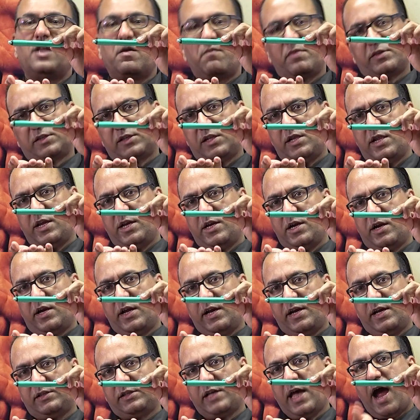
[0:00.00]
The muscle needed
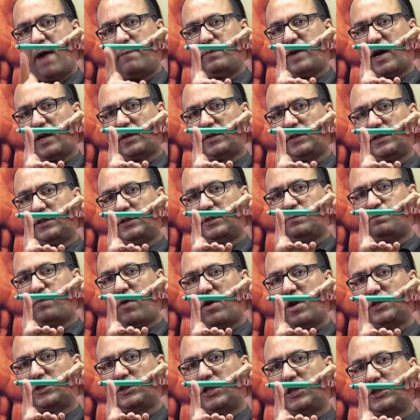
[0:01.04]
is abductor
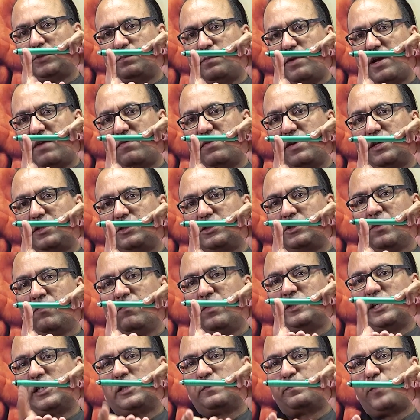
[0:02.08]
pollicis brevis,
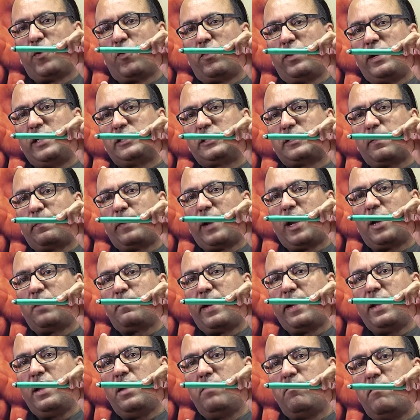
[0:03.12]
which is purely supplied
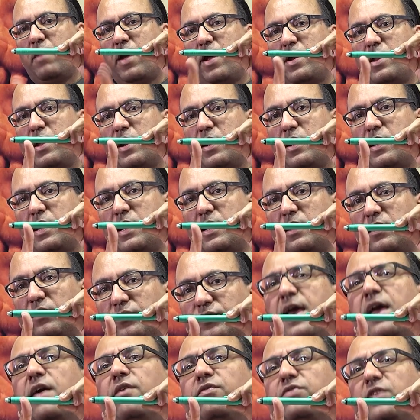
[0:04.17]
by median
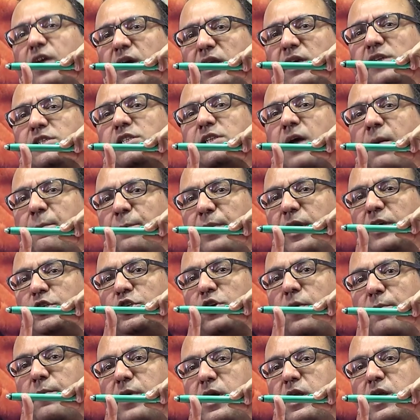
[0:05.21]
nerve. If there is compression
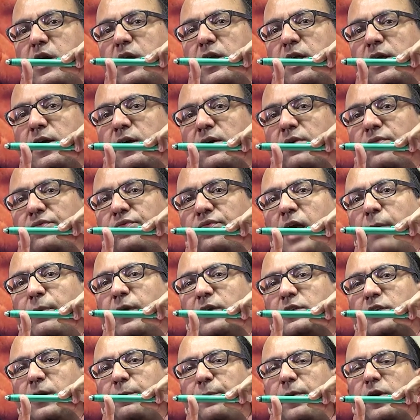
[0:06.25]
of median nerve,
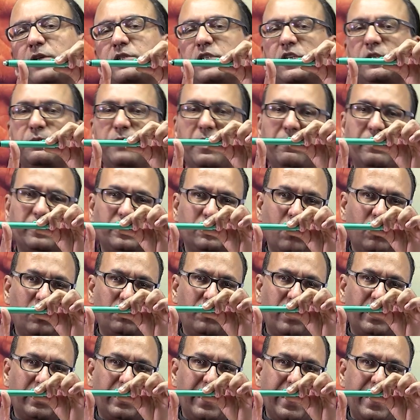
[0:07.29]
abductor pollicis brevis not
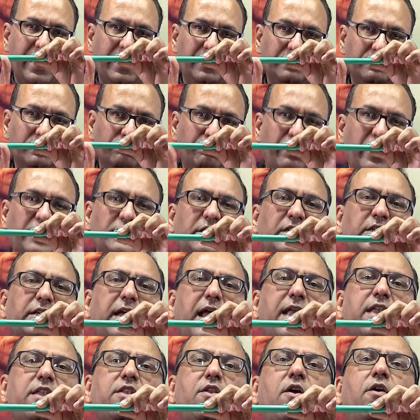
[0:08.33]
working, patient
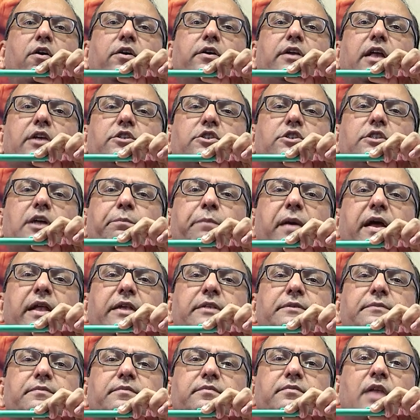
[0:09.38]
cannot touch the pen.